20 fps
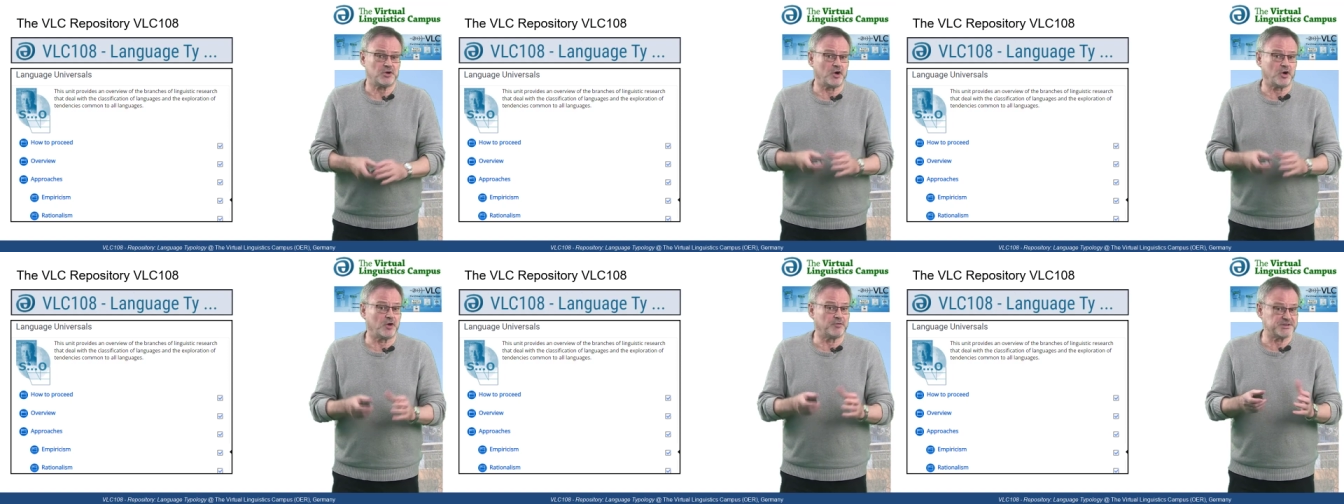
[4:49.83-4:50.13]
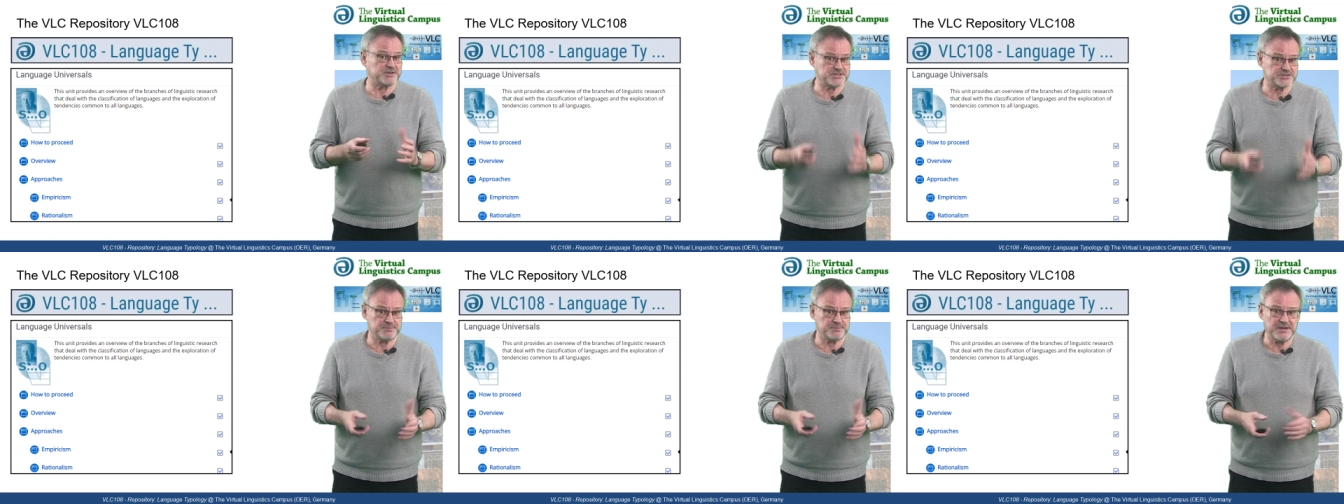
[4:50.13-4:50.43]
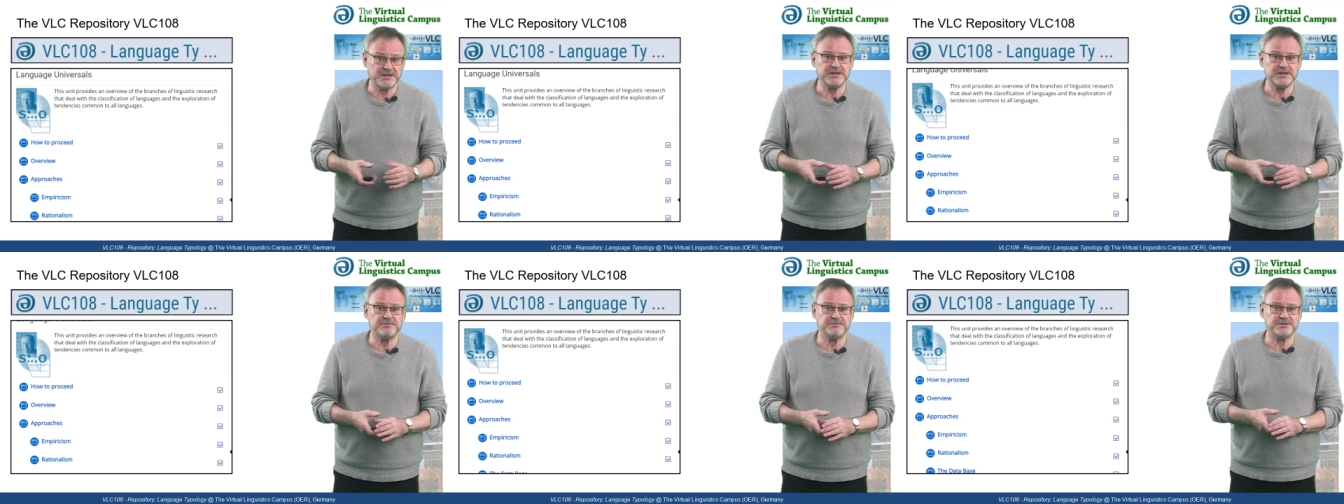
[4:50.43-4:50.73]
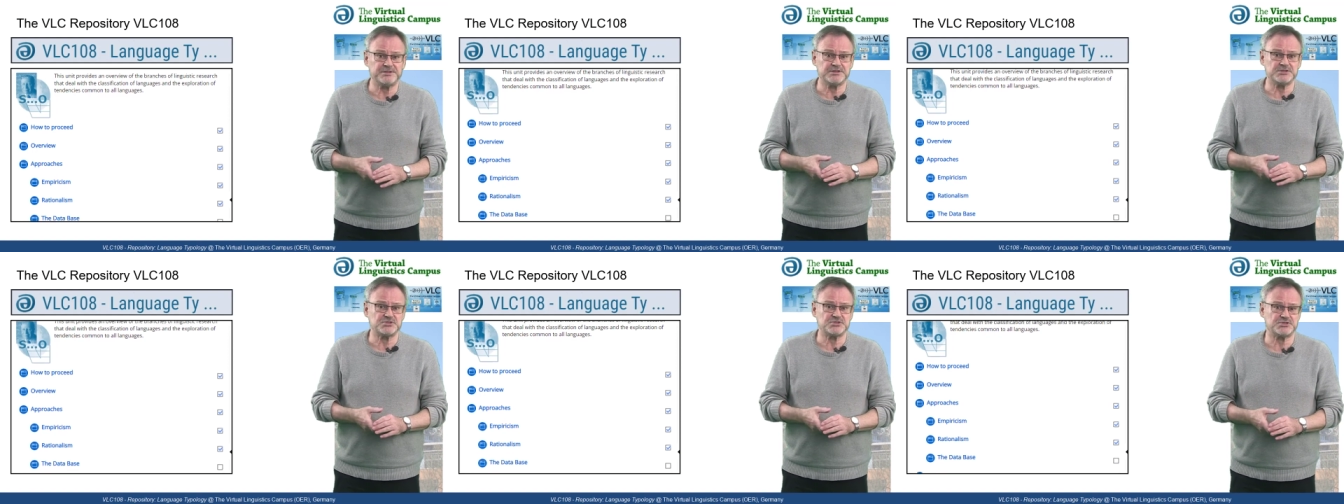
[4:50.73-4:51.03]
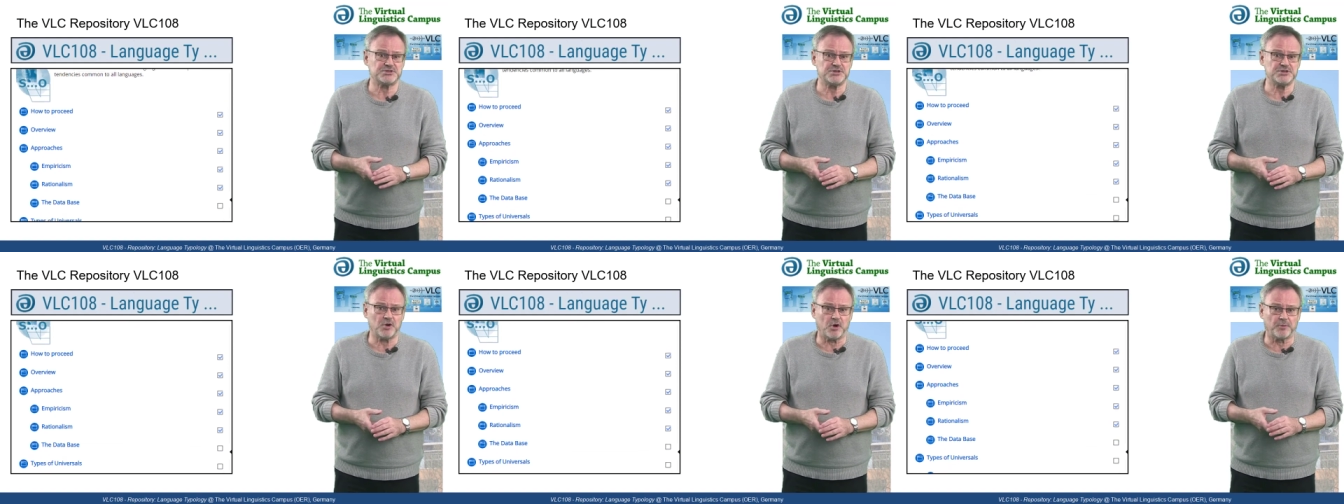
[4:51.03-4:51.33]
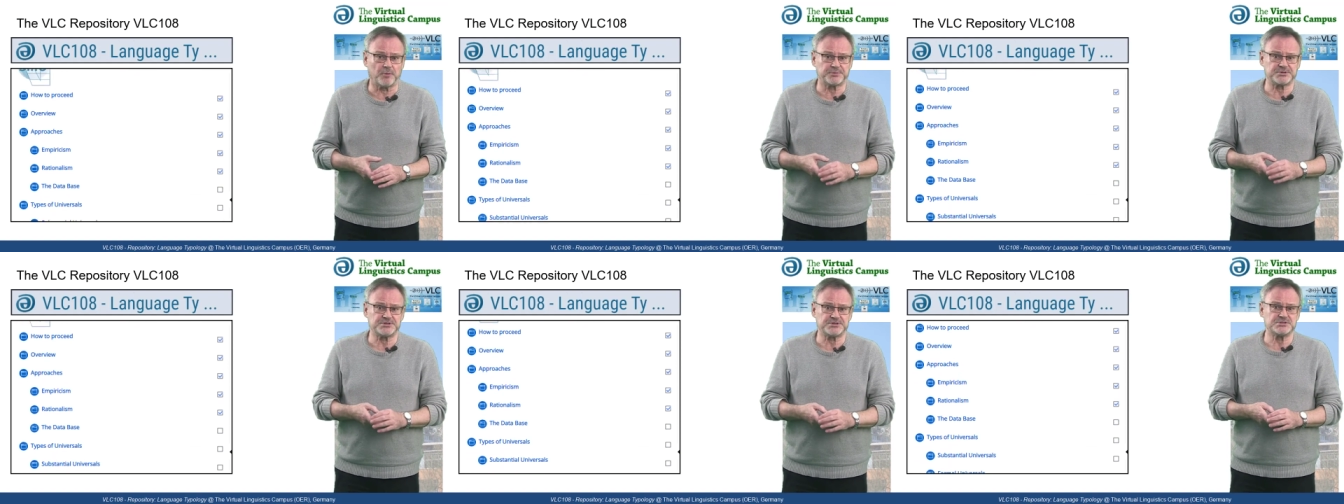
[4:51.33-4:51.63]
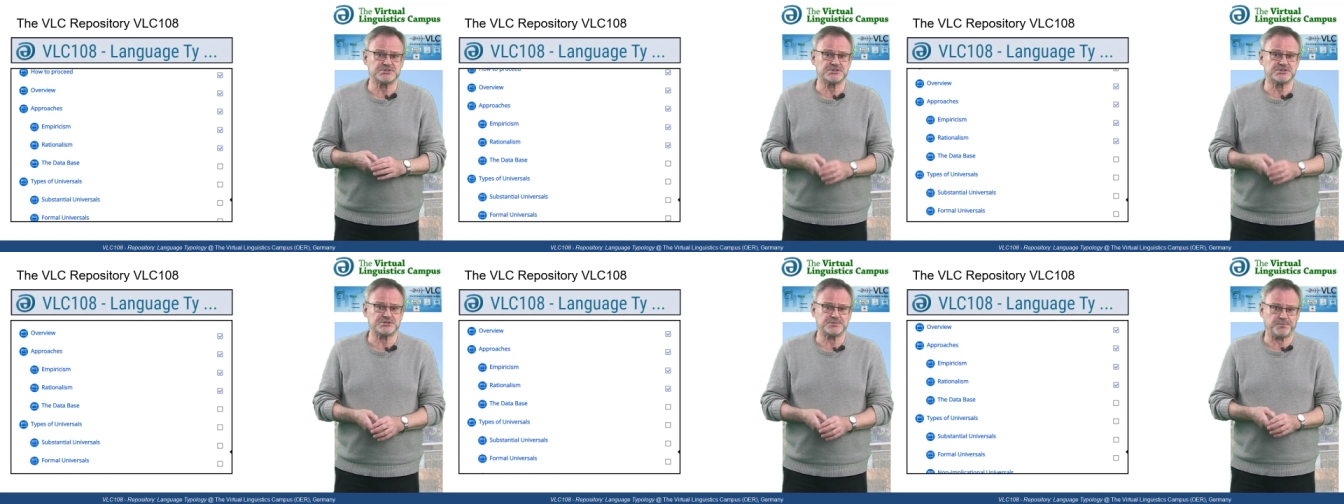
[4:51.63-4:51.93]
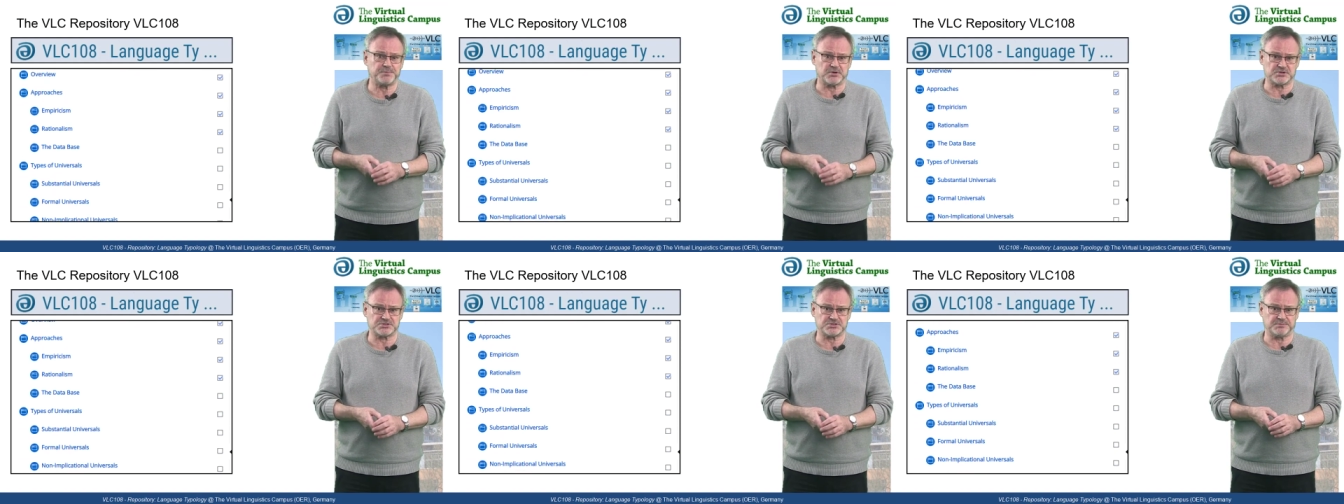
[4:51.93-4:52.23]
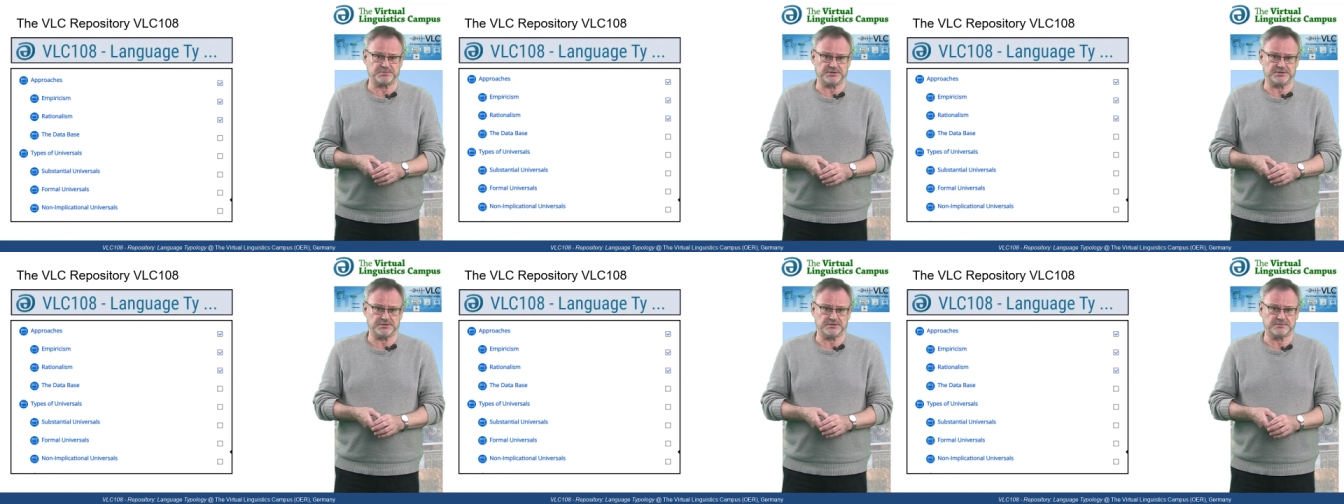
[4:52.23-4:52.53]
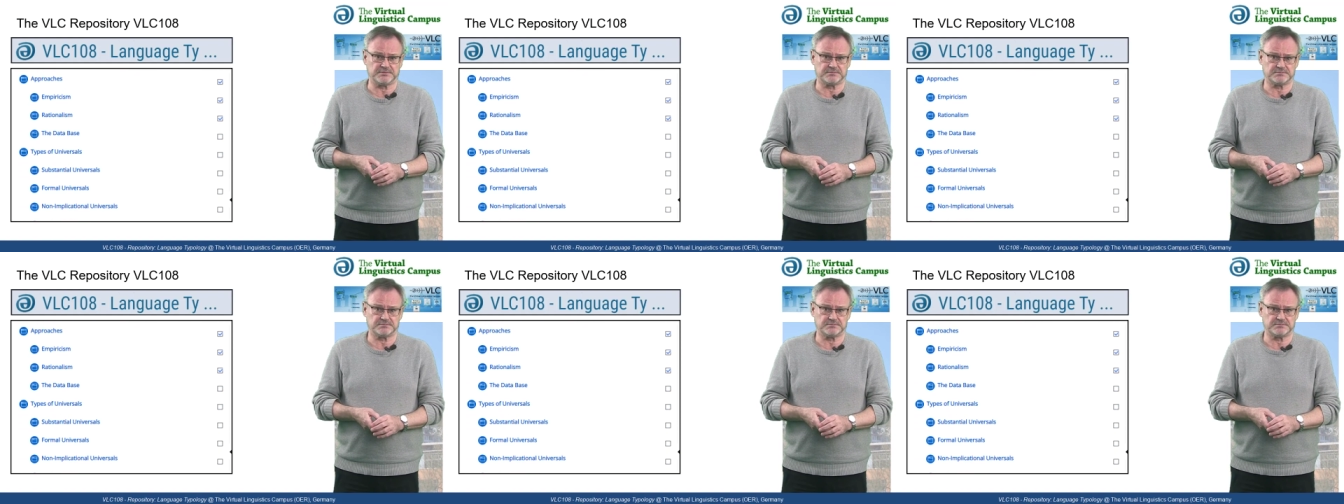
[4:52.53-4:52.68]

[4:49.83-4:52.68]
of as many VLC options as possible.